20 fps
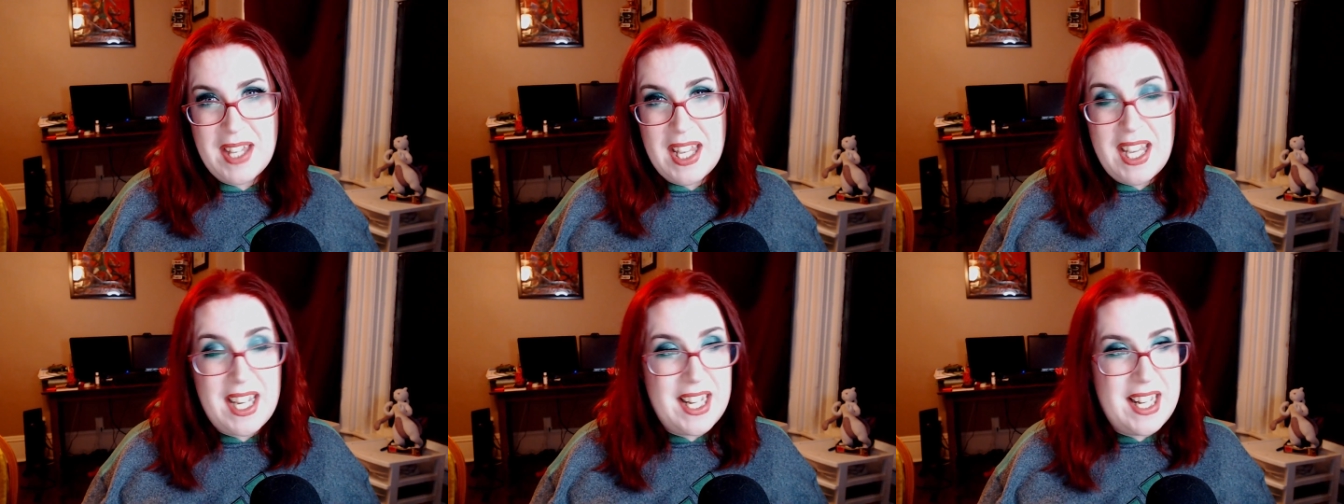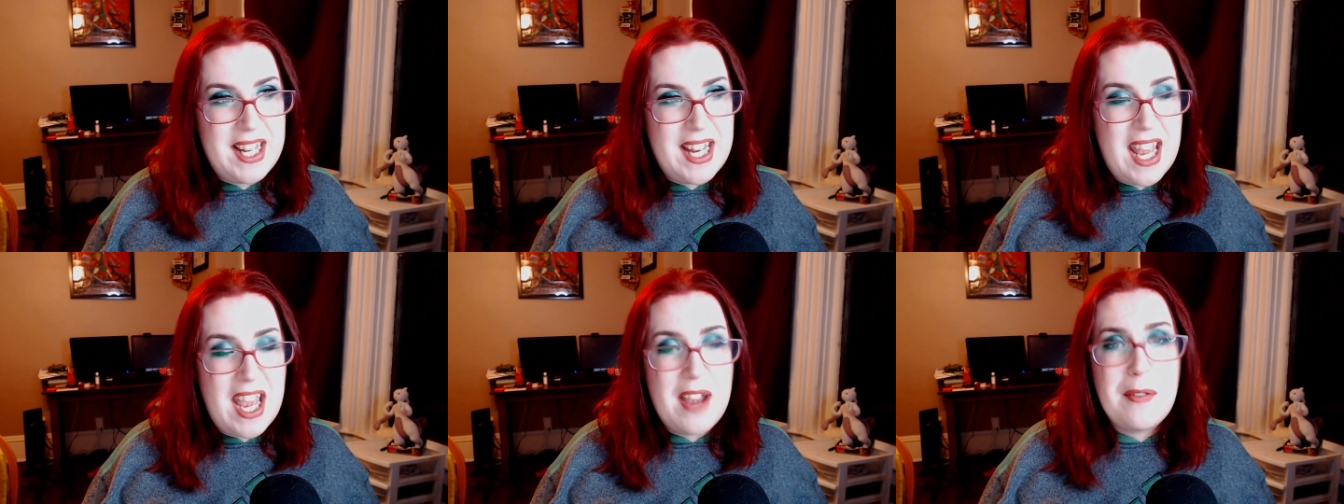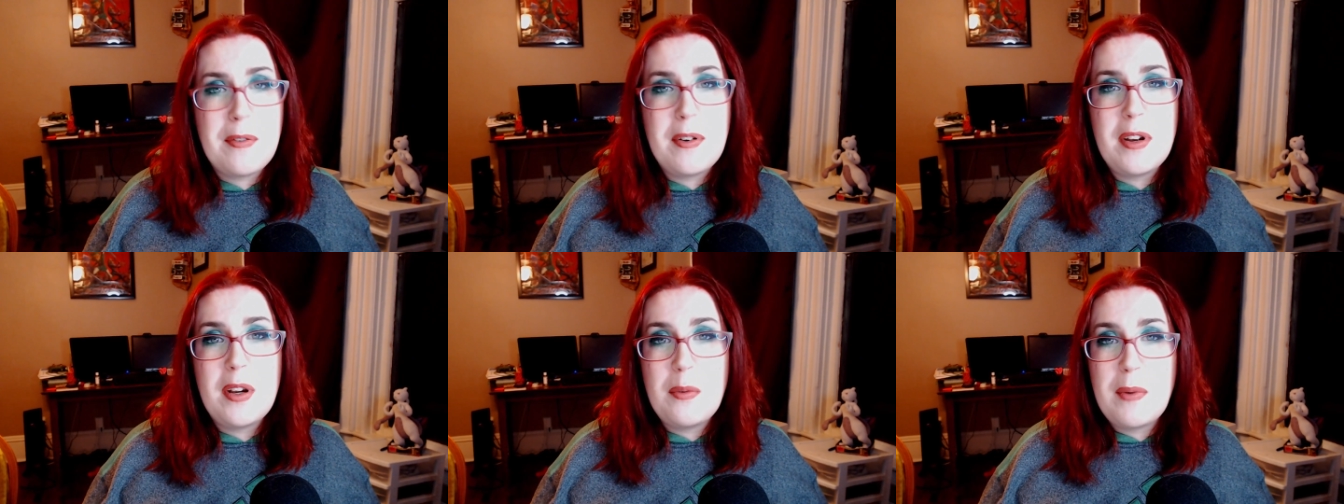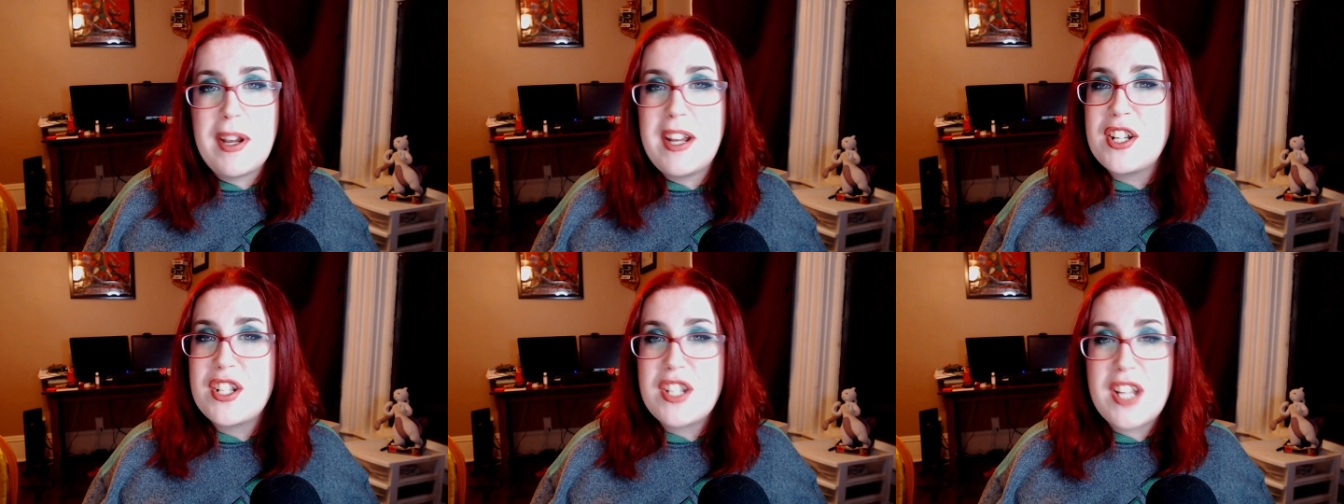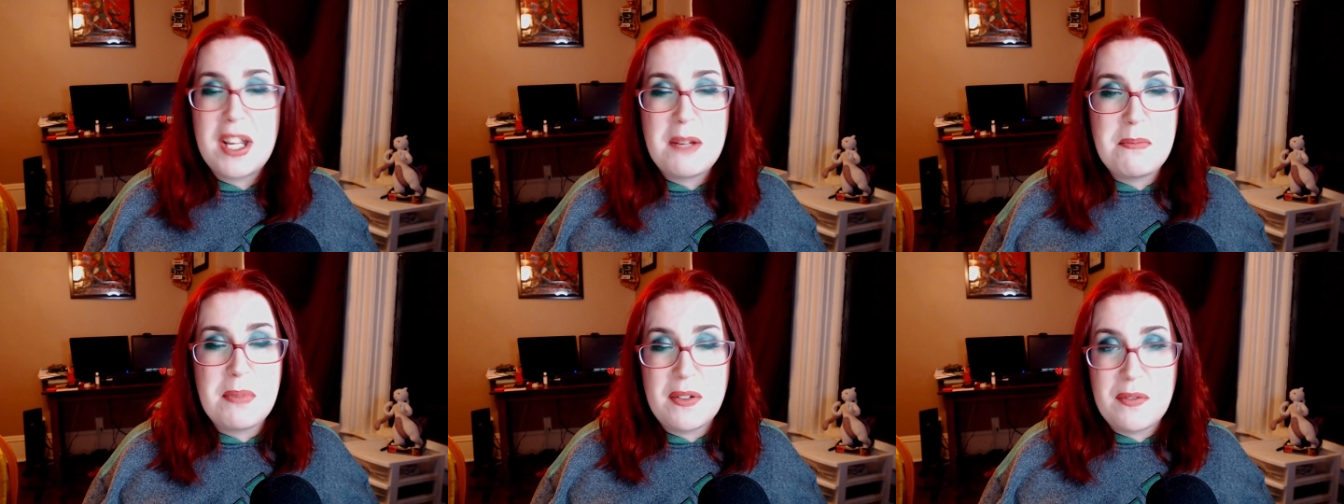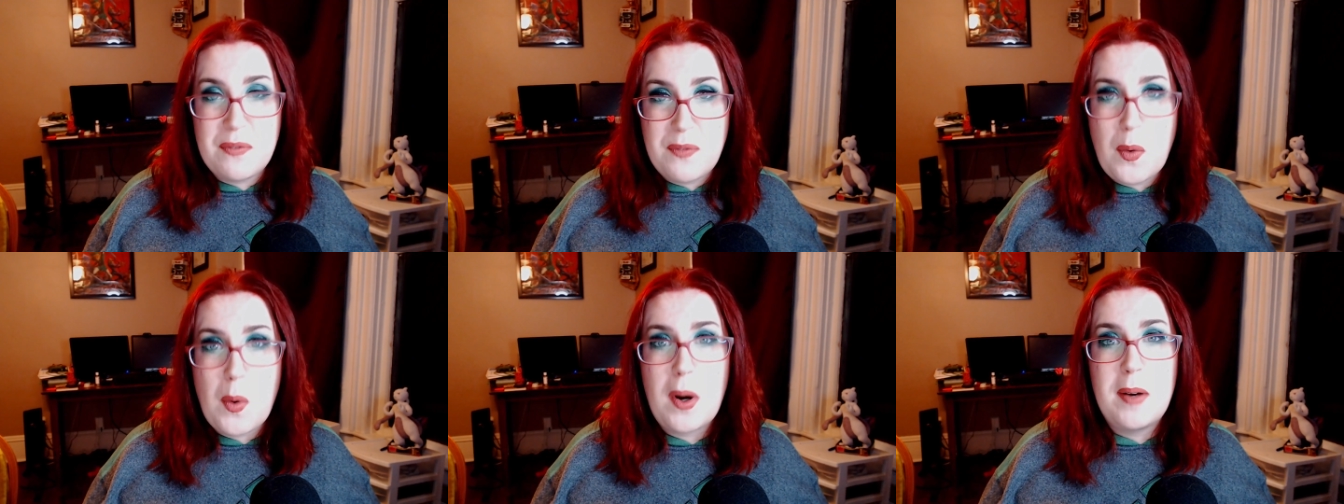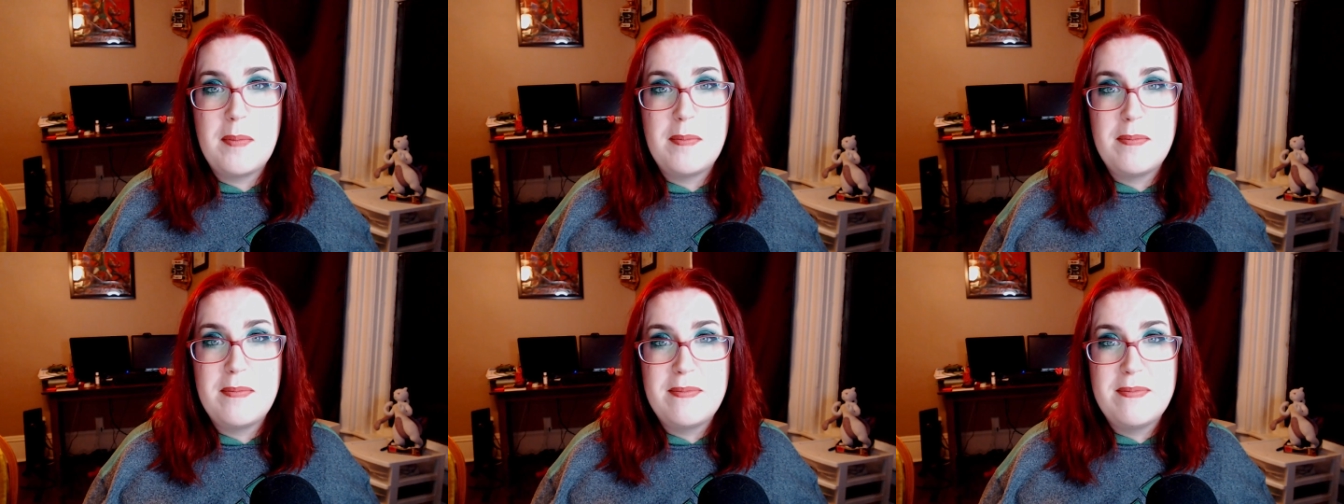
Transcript: In every way, shape, and form.